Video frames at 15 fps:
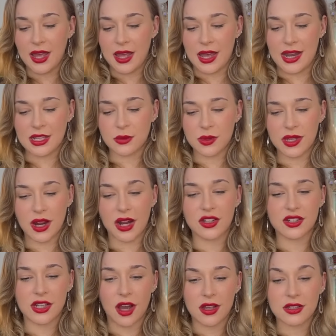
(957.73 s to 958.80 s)
And that's what they're
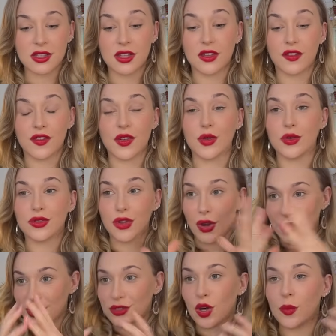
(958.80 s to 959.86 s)
actually asking of you.
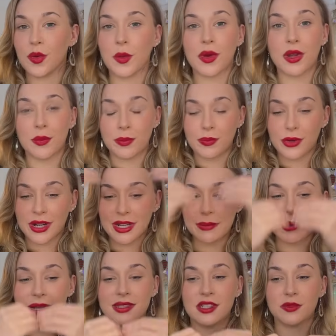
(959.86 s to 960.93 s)
Sorry, Scorpio. We're going to bring the
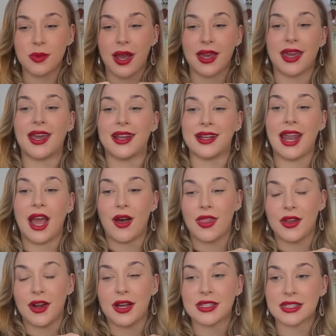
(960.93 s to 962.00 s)
message back in now.
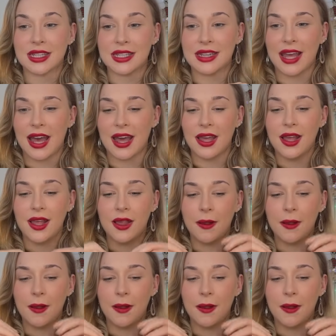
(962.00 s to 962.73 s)
They're asking that.